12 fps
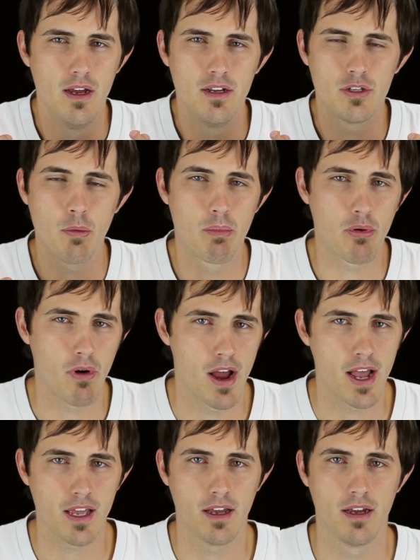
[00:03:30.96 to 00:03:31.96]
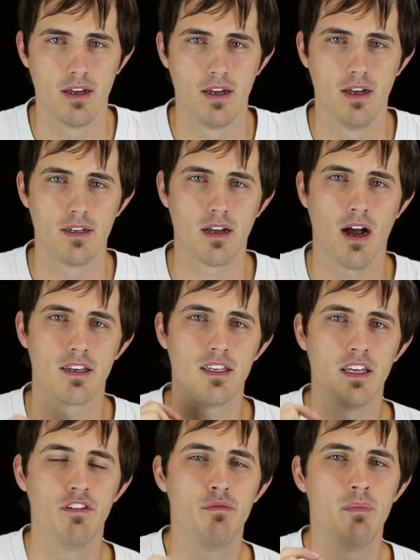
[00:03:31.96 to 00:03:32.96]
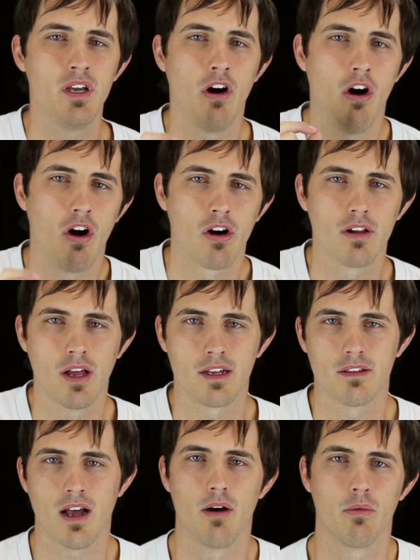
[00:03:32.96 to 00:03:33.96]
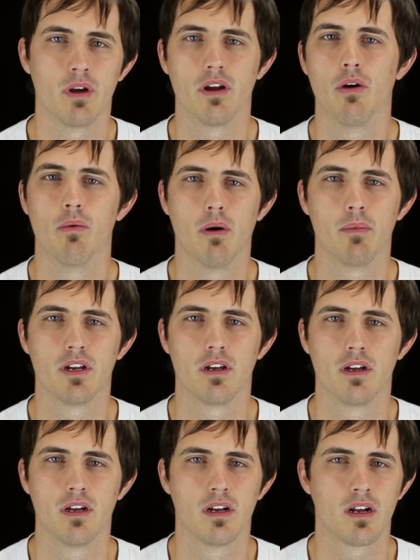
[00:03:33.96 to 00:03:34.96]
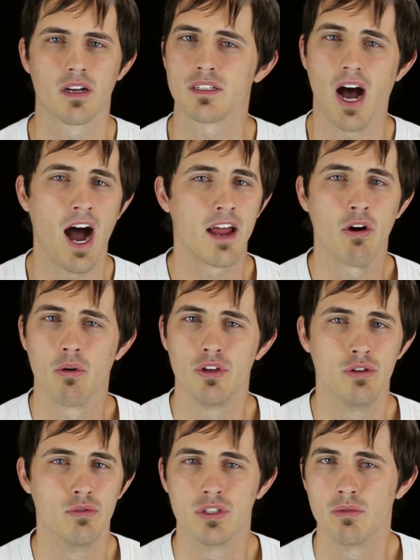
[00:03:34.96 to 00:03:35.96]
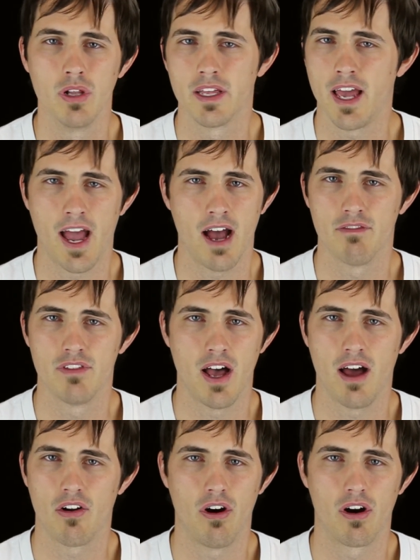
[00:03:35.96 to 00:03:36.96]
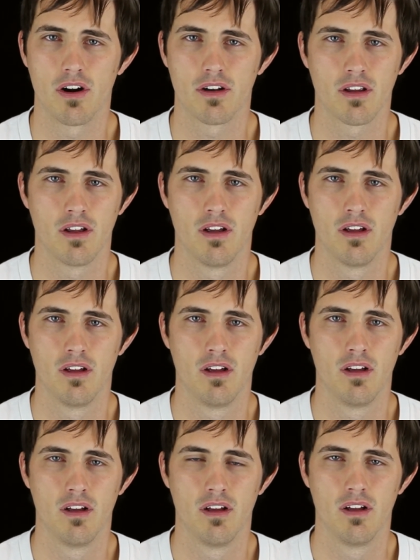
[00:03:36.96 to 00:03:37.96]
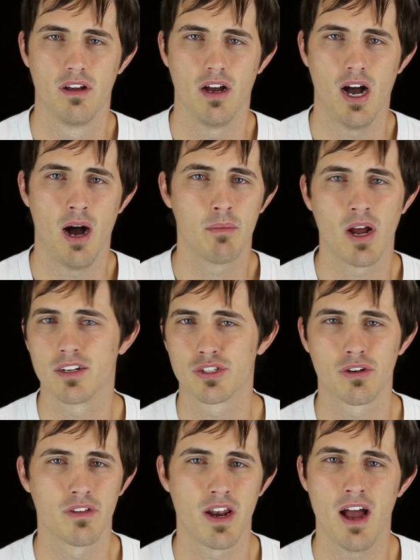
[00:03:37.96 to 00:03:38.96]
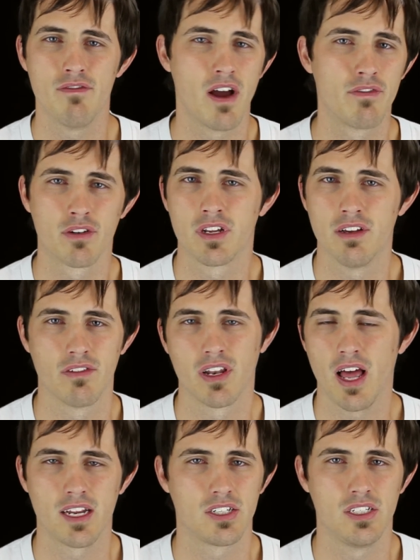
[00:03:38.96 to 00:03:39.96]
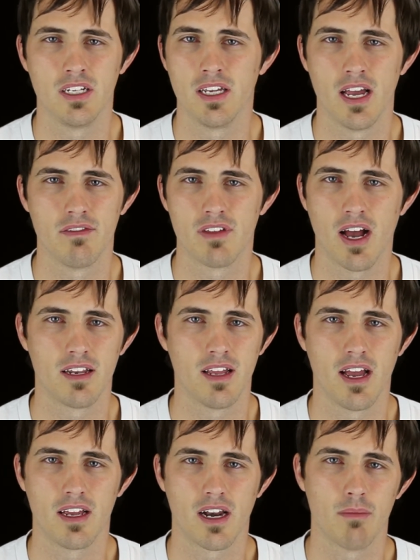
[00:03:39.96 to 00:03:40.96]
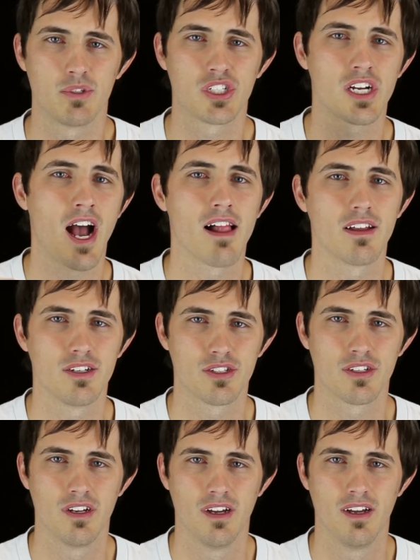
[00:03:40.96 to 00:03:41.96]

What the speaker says: to pray, God, give me a heart like that widow woman, because I don't usually have that heart. I'm not sure that I've ever given like she gave that day, and I'm challenged.